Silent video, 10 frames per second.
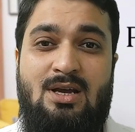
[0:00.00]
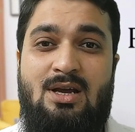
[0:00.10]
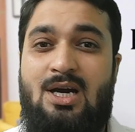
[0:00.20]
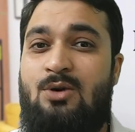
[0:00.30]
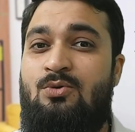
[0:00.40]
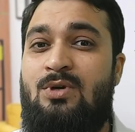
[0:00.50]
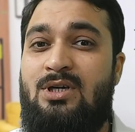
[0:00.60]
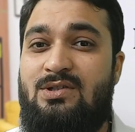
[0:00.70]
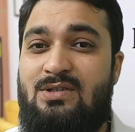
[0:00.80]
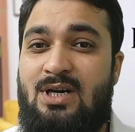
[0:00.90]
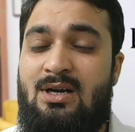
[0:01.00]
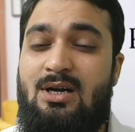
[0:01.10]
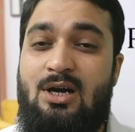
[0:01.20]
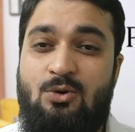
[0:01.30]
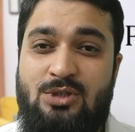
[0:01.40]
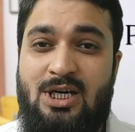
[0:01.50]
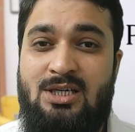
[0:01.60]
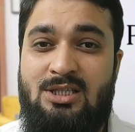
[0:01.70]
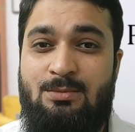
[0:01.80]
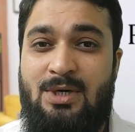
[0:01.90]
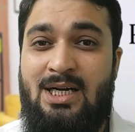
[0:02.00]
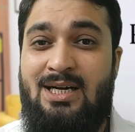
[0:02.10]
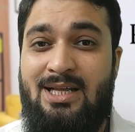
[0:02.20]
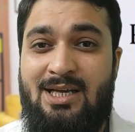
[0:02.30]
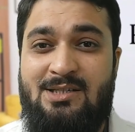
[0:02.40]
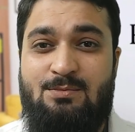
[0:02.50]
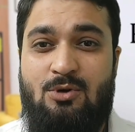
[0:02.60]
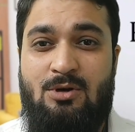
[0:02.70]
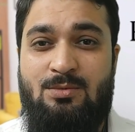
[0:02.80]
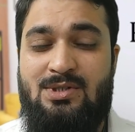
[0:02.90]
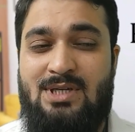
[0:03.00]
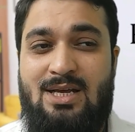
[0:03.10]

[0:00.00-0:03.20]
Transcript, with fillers: how to understand how chat gpt takes prompts